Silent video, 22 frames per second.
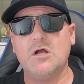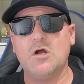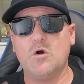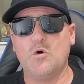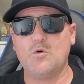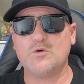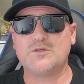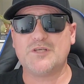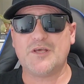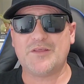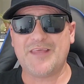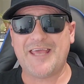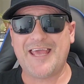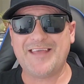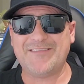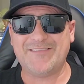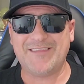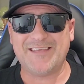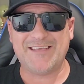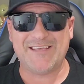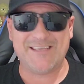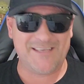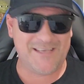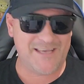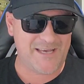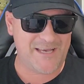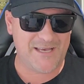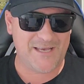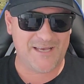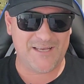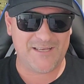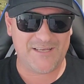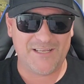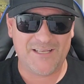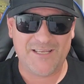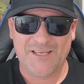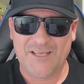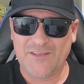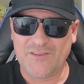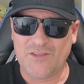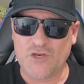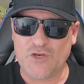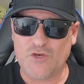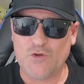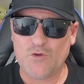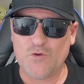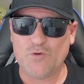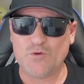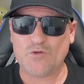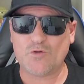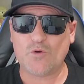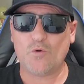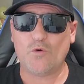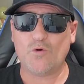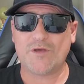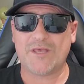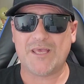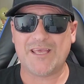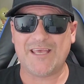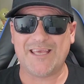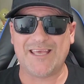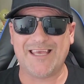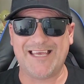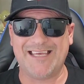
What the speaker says: Also, they had the new talking